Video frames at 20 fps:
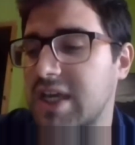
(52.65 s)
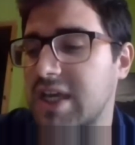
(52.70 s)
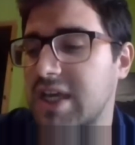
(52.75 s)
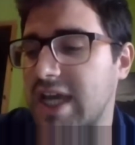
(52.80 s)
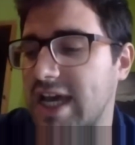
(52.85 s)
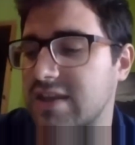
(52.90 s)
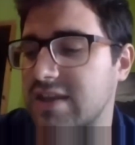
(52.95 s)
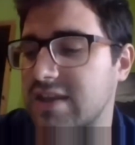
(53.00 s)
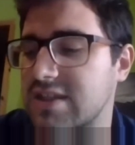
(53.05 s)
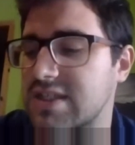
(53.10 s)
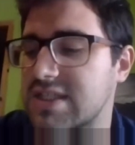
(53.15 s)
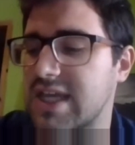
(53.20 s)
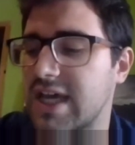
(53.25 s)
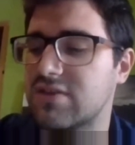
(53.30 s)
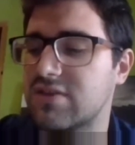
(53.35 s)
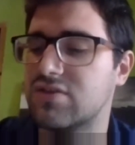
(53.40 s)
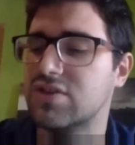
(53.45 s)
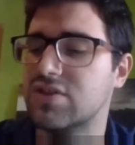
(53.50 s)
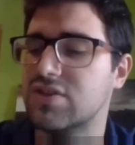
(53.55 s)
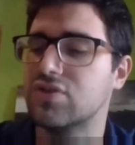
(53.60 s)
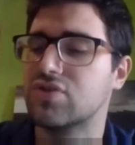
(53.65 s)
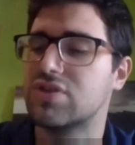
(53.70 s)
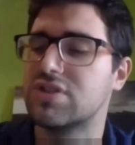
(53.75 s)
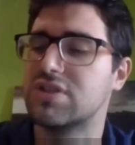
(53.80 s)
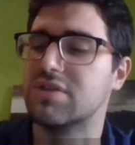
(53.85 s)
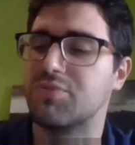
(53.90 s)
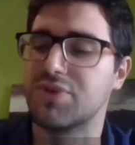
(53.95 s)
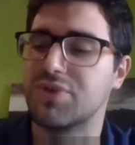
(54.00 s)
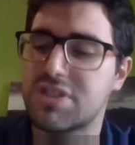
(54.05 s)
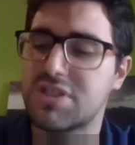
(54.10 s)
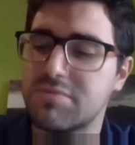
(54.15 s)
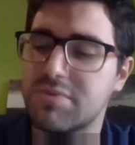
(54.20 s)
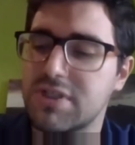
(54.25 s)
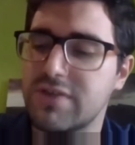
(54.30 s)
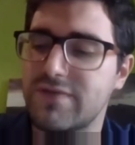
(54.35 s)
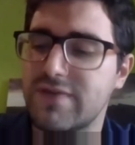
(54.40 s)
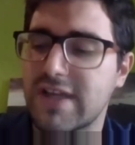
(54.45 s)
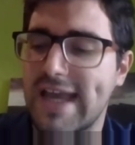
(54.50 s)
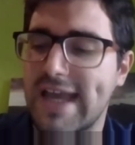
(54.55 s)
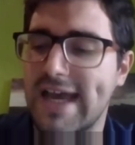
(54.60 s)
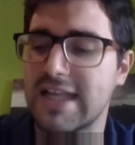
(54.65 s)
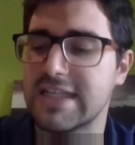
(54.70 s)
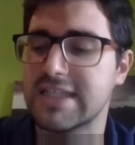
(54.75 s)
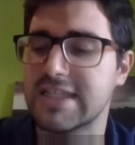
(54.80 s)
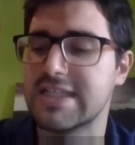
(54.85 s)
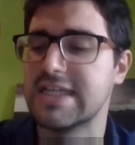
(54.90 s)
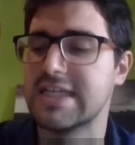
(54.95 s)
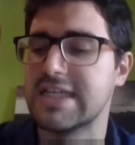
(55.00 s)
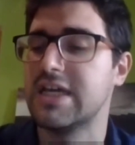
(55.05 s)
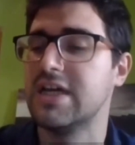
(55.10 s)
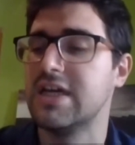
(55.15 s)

at is that to use the principle of locality,